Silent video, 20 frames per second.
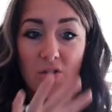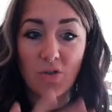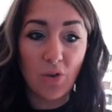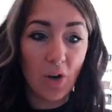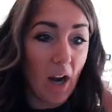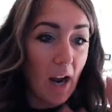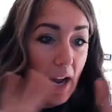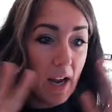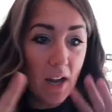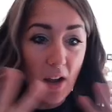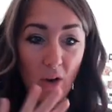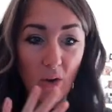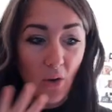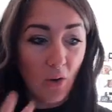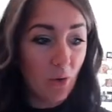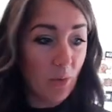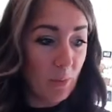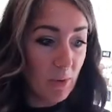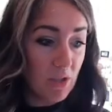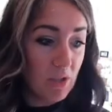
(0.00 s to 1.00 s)
Try a
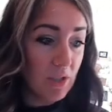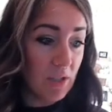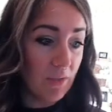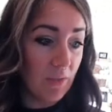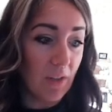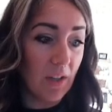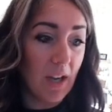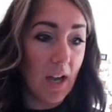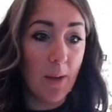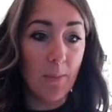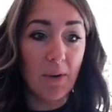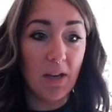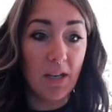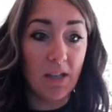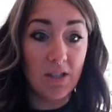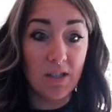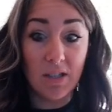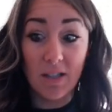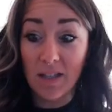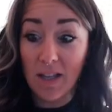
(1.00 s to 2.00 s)
whole bunch of different
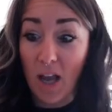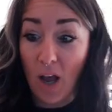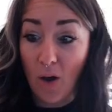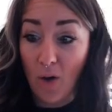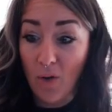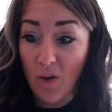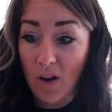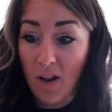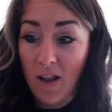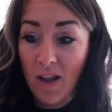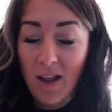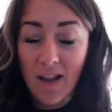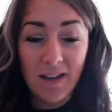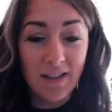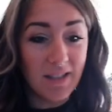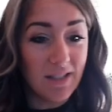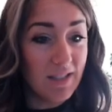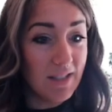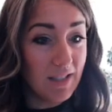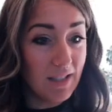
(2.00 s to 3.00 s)
combinations out
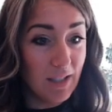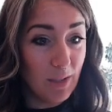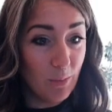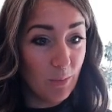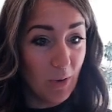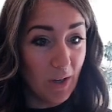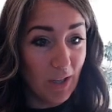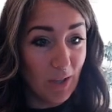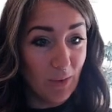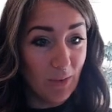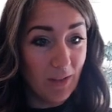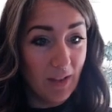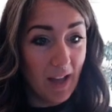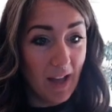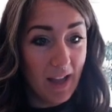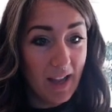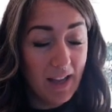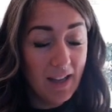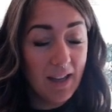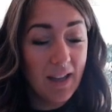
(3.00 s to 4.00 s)
to see what you
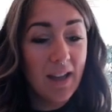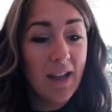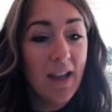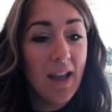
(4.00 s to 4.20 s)
like.